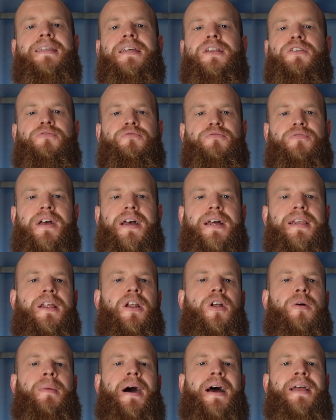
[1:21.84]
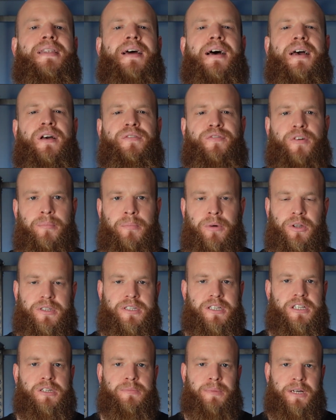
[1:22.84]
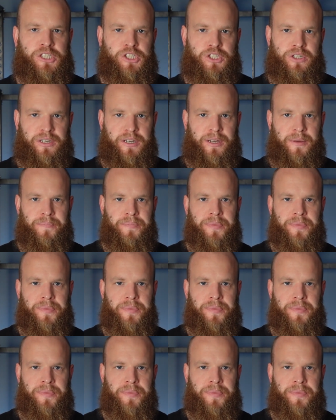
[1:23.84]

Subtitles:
didn't rein in on my diet for months into my journey.